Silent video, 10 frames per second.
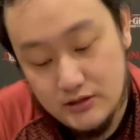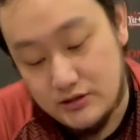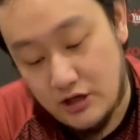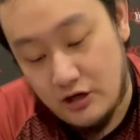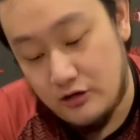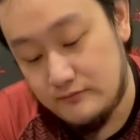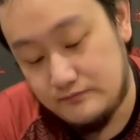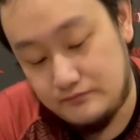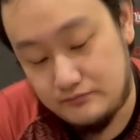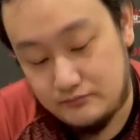So,
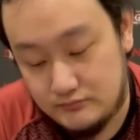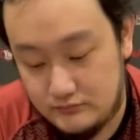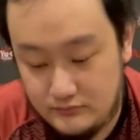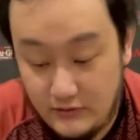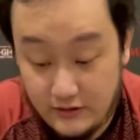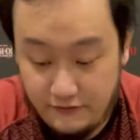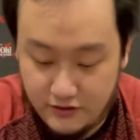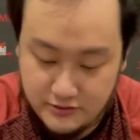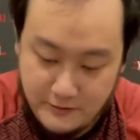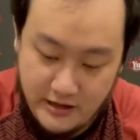
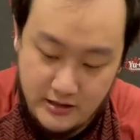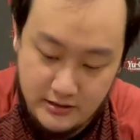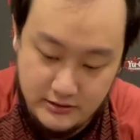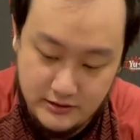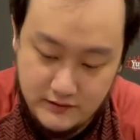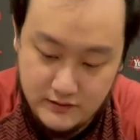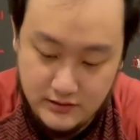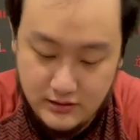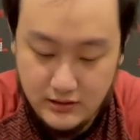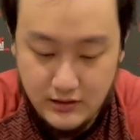field spells,
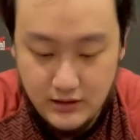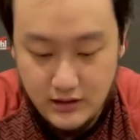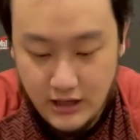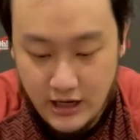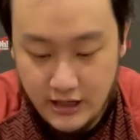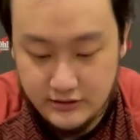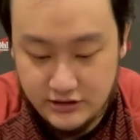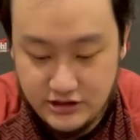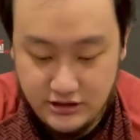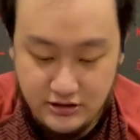the
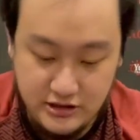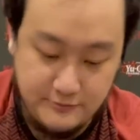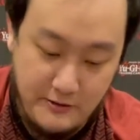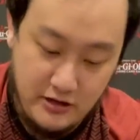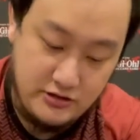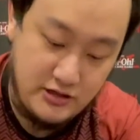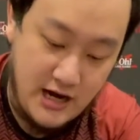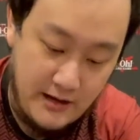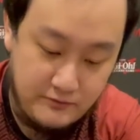Tears spell trap,